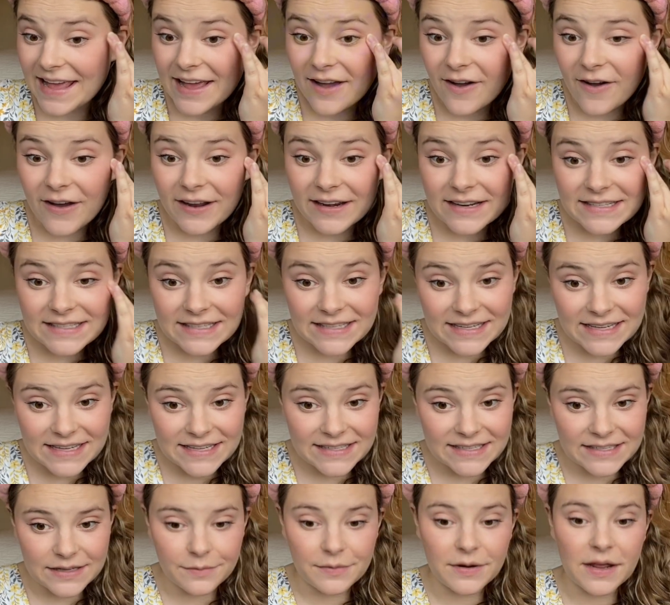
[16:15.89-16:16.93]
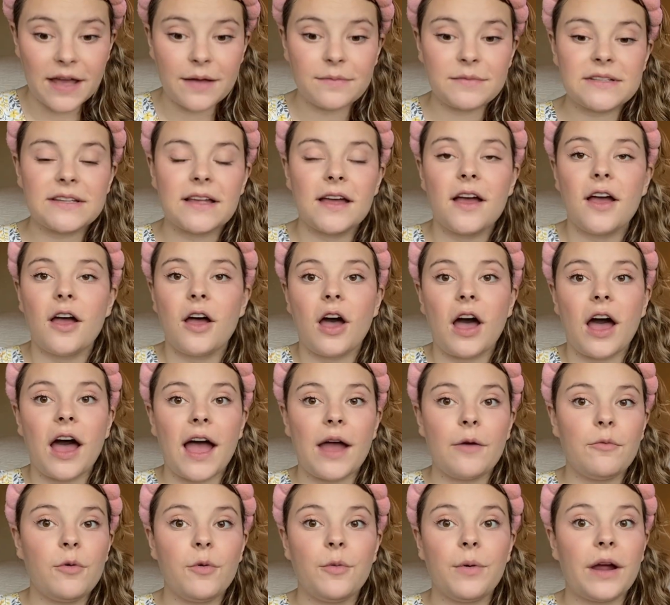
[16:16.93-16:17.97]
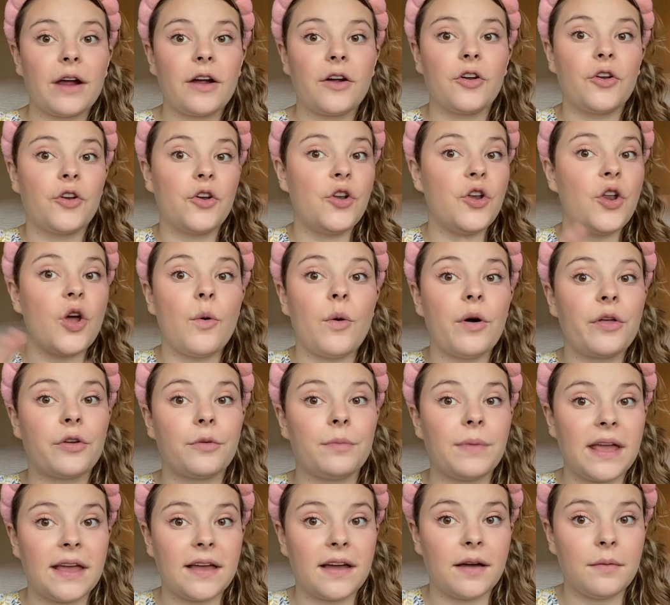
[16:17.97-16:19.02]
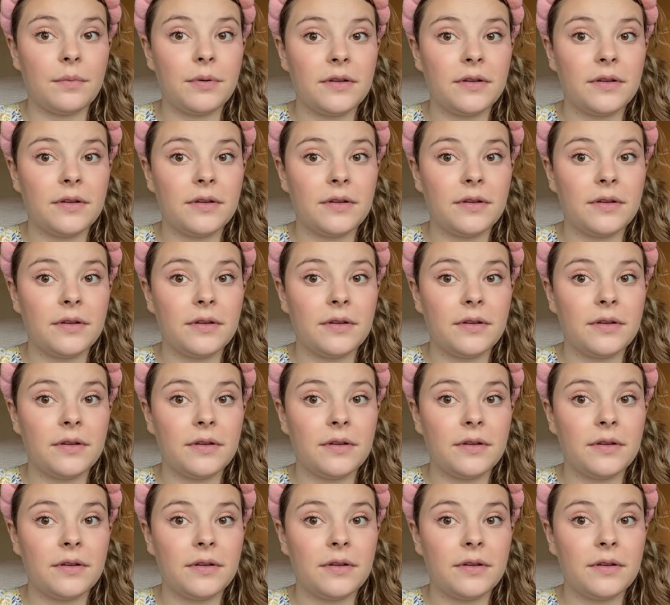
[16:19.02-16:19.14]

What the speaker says: Honestly, sometimes I will wear no other makeup